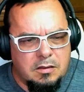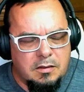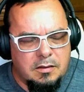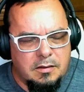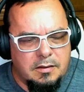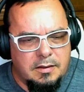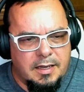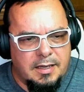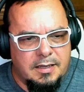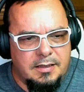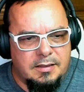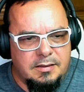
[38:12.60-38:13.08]

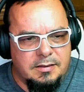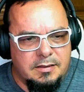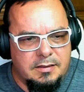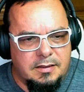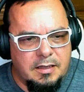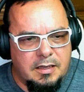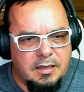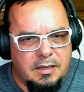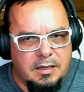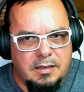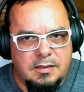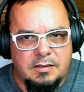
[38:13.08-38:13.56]

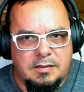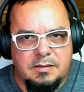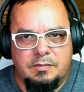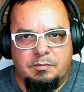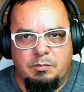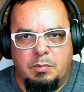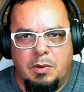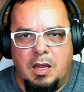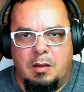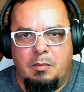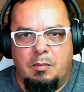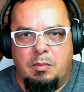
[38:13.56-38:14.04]
That's
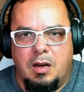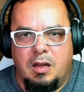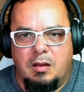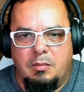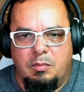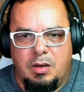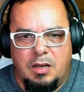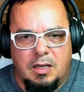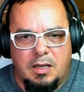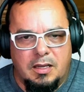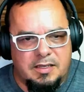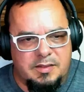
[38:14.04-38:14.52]
blah, blah,
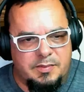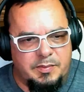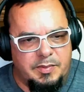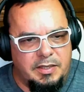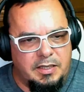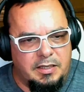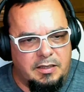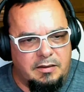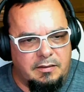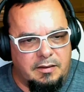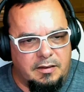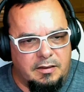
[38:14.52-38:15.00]
blah
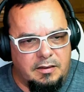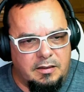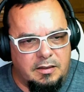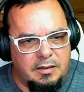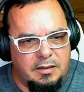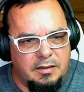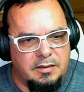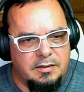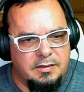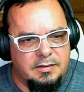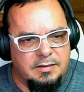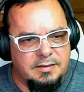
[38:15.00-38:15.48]
speak right
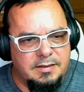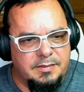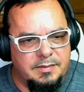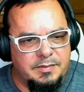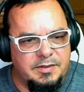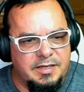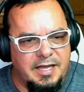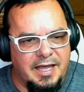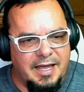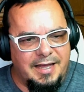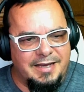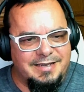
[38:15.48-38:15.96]
there.
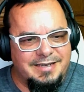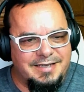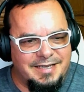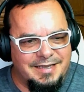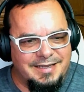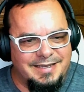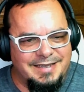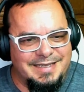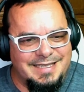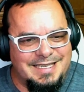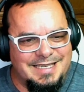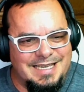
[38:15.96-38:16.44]

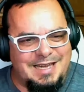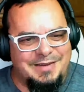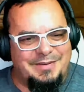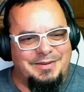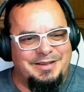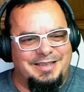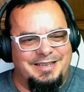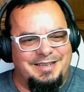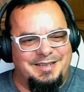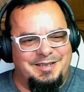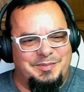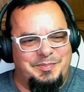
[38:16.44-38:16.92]
Substantially
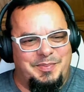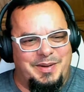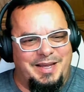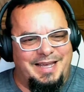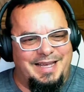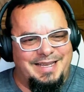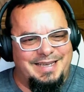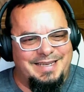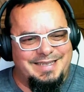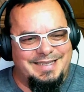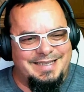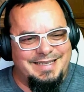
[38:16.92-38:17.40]
similar
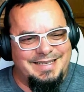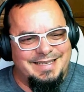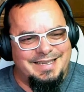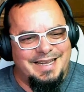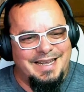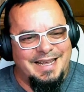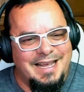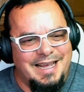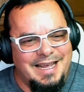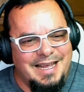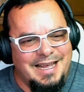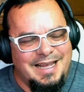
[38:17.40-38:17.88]
pages
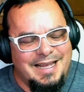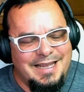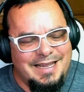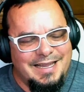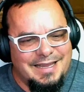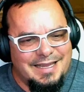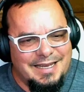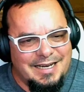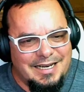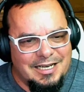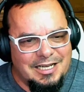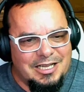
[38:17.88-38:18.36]

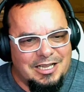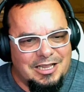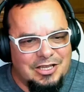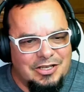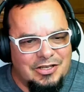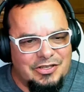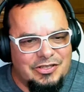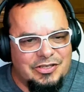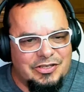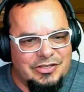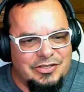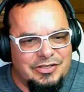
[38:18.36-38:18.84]
that are
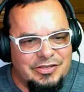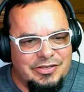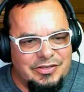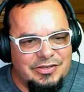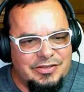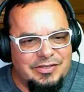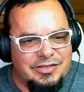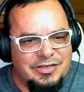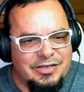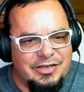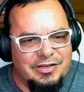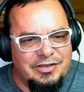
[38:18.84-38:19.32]
closer to
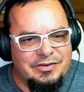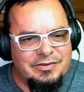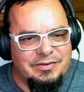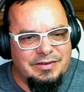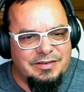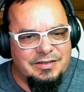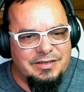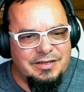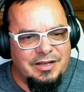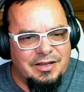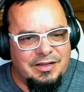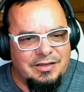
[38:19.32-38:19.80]
search
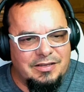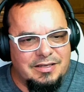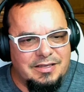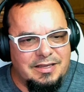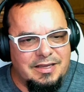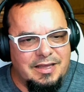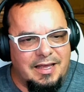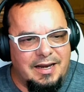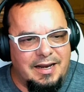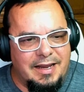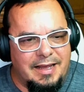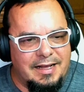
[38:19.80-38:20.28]
results
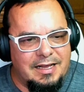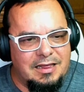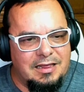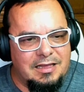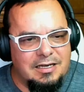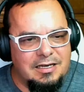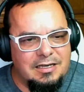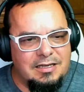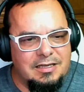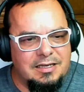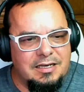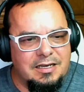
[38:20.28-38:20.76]
than a
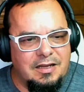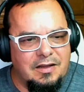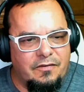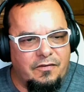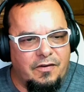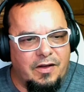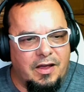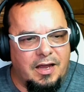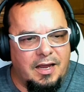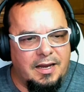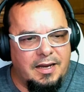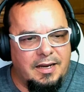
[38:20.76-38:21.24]
clearly
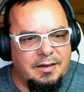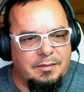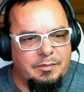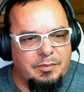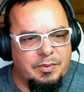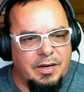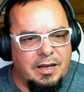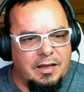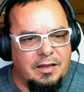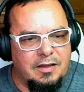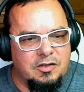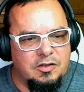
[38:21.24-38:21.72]
defined
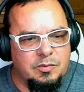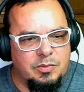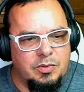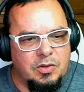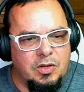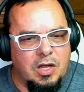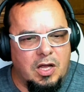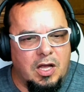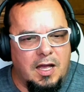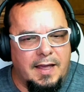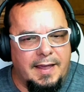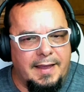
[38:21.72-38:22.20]

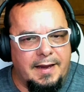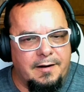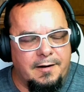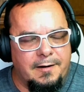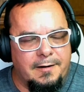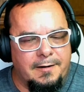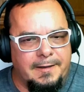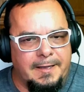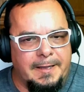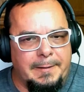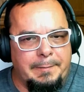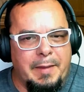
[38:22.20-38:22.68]
browsable
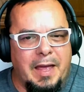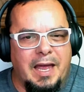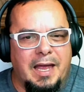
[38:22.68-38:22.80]
hierarchy.